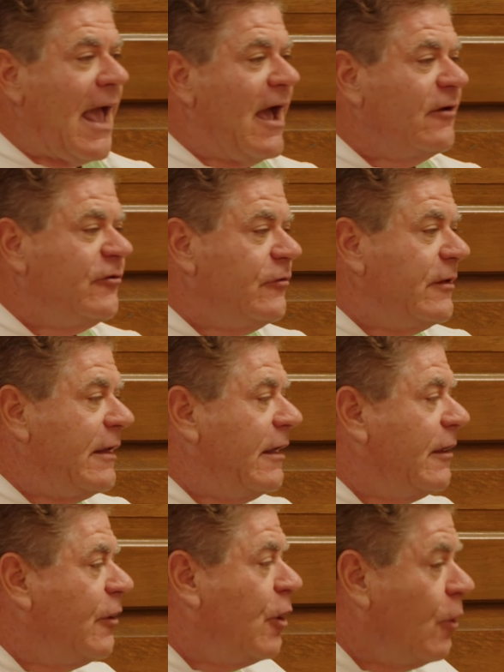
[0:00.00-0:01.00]
actually
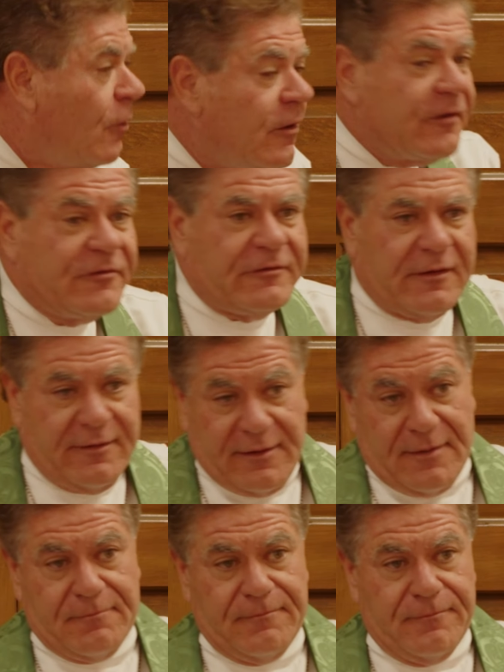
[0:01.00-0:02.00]
encouraged
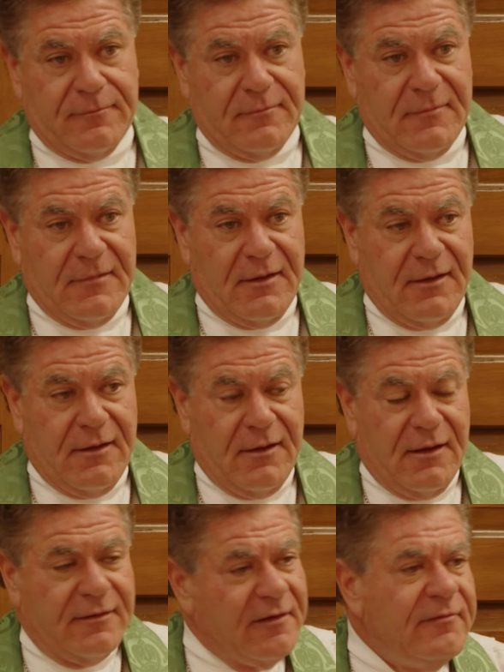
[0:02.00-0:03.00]
them.
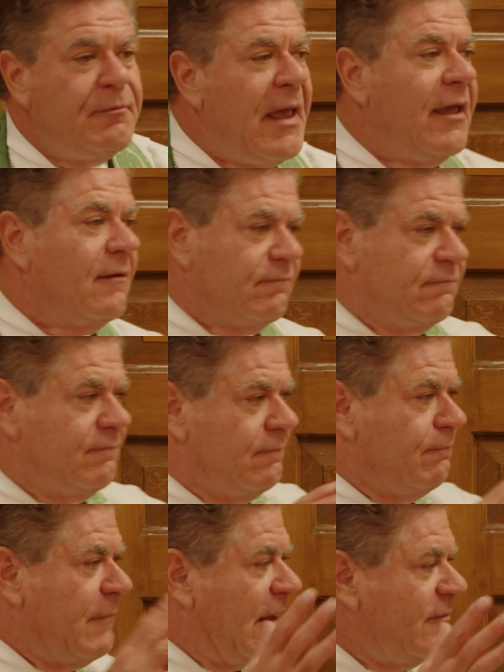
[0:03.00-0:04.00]
This may
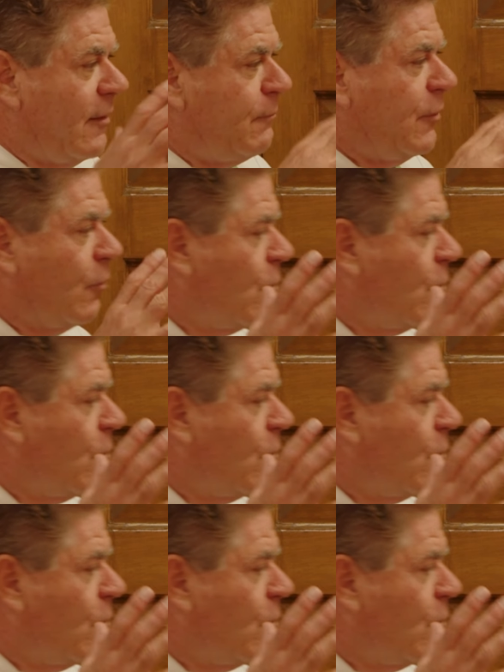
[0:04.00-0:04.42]
mess up your